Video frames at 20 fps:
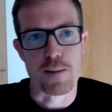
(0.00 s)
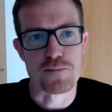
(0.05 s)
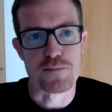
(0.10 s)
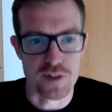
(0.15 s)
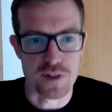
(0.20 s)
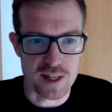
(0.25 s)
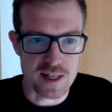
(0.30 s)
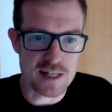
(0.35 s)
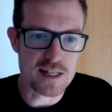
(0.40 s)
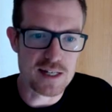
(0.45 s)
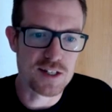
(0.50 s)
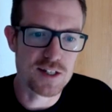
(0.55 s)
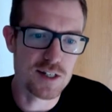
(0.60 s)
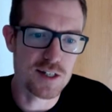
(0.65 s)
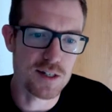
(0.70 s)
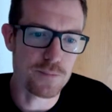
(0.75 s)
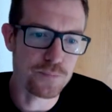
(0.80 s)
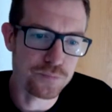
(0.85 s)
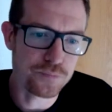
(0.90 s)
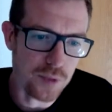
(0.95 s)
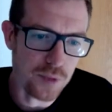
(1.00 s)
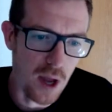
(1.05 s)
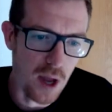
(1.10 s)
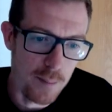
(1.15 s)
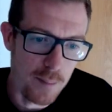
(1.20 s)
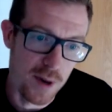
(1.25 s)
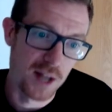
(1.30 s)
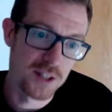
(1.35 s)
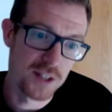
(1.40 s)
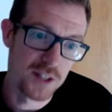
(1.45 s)
So these
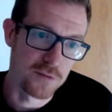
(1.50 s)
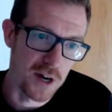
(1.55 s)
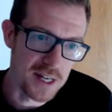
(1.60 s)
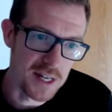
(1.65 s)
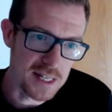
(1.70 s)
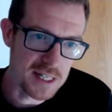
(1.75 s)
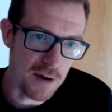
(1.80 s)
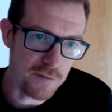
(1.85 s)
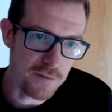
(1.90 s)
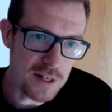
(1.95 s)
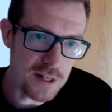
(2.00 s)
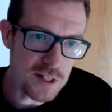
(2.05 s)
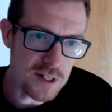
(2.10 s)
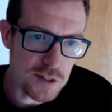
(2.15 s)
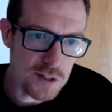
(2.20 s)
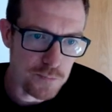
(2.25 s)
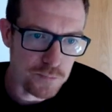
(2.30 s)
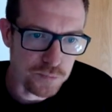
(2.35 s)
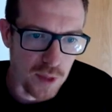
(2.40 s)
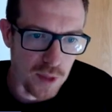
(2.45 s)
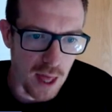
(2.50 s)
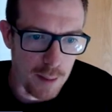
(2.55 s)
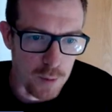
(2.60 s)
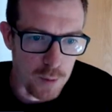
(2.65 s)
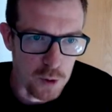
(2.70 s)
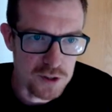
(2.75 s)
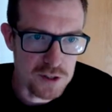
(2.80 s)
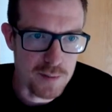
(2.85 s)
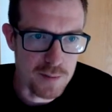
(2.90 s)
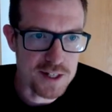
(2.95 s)
are part of ID governance.
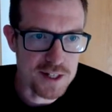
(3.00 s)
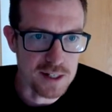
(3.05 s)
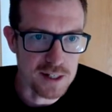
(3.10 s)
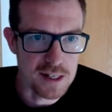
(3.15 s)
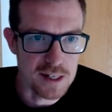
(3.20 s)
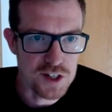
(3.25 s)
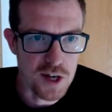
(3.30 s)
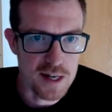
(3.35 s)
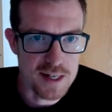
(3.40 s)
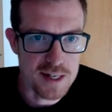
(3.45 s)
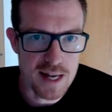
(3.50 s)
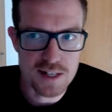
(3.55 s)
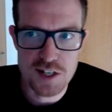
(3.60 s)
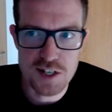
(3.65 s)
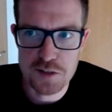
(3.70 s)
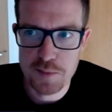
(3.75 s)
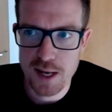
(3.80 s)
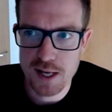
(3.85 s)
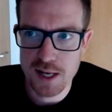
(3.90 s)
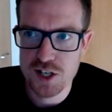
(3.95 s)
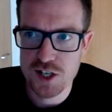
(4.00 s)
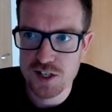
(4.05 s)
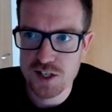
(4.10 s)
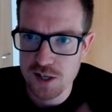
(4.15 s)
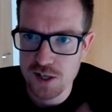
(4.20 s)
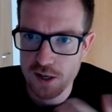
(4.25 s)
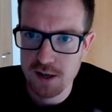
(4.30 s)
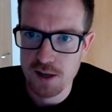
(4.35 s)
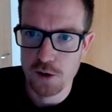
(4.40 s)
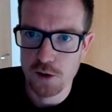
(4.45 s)
Automatically assigned access
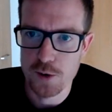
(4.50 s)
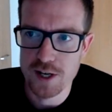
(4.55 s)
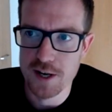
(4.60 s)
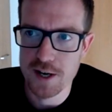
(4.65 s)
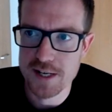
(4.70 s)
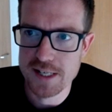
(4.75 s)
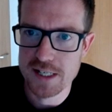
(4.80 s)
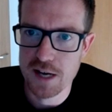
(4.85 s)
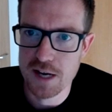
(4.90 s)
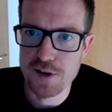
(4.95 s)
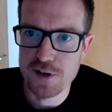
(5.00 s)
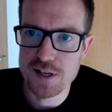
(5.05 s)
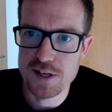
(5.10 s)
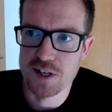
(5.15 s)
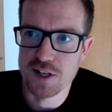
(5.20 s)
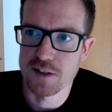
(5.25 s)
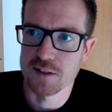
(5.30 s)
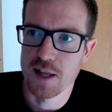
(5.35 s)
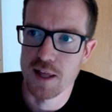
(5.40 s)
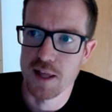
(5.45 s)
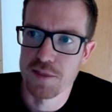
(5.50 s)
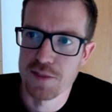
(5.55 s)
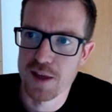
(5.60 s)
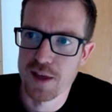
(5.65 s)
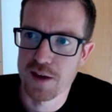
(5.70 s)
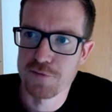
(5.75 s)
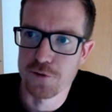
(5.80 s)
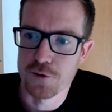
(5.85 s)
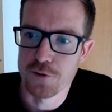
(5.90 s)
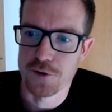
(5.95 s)
packages are in ID governance and
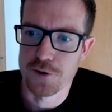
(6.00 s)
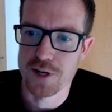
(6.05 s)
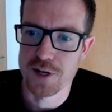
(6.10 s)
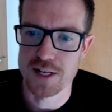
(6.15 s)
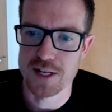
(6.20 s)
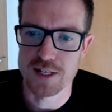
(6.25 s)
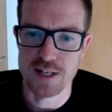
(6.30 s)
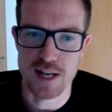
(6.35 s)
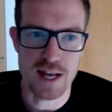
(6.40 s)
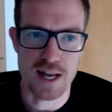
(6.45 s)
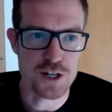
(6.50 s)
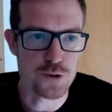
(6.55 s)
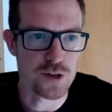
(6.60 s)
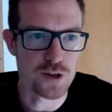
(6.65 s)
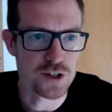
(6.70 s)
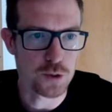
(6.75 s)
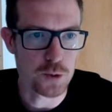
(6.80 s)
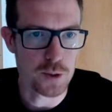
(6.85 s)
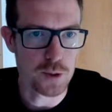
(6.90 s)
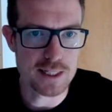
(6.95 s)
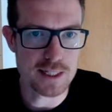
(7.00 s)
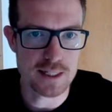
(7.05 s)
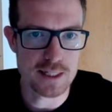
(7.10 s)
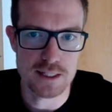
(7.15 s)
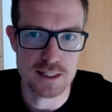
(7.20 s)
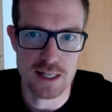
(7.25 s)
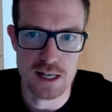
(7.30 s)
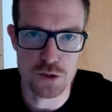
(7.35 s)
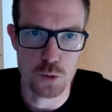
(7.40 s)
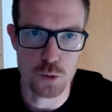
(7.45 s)
therefore in Entra
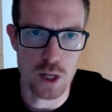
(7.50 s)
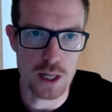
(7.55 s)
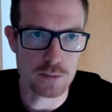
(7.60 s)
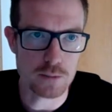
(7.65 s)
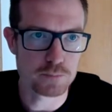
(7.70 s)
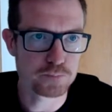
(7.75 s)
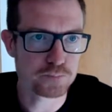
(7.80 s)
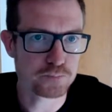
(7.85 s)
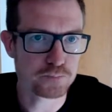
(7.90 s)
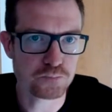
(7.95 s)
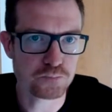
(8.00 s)
Suite as well.